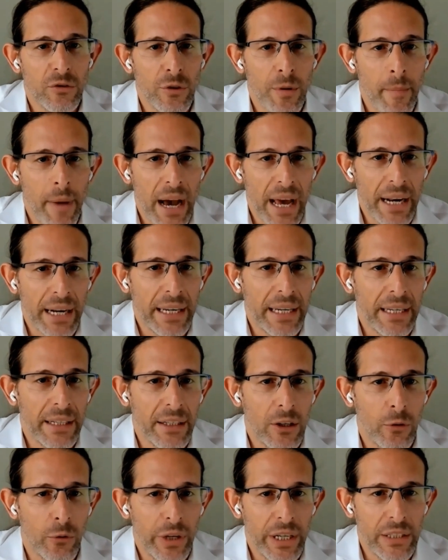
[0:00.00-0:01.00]
dramatic
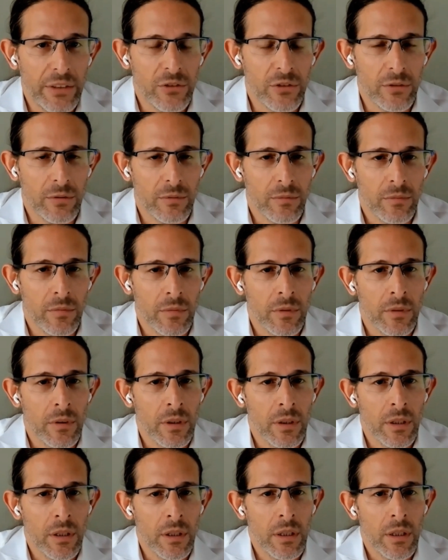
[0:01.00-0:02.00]
increase
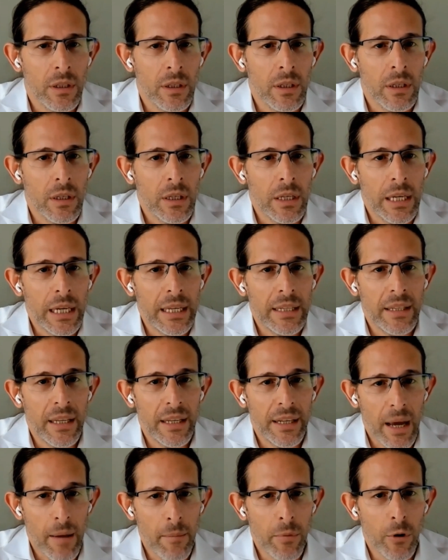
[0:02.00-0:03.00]
in the
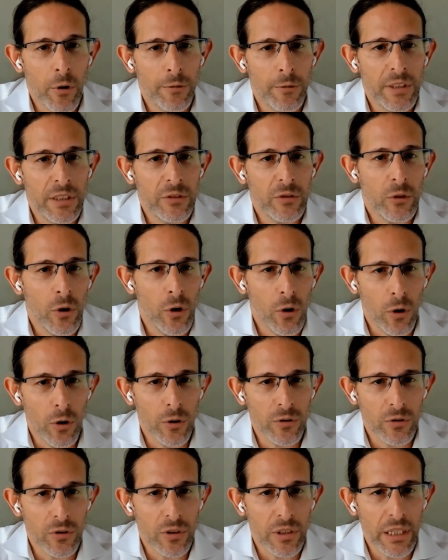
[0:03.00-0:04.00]
number of these
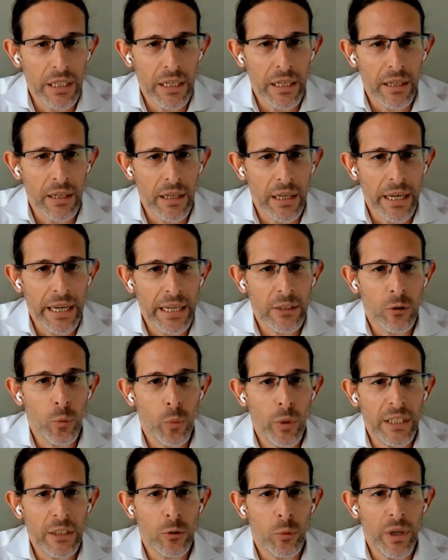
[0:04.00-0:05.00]
calls in
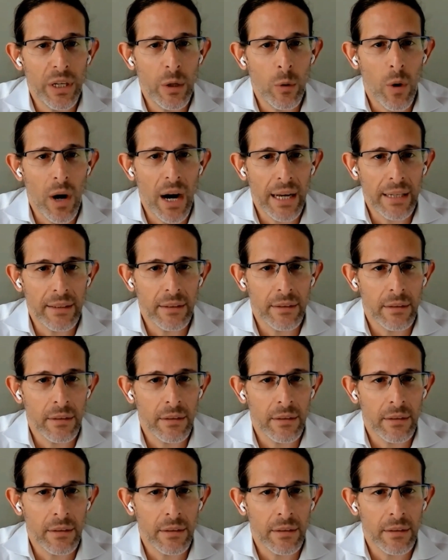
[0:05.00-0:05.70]
2021,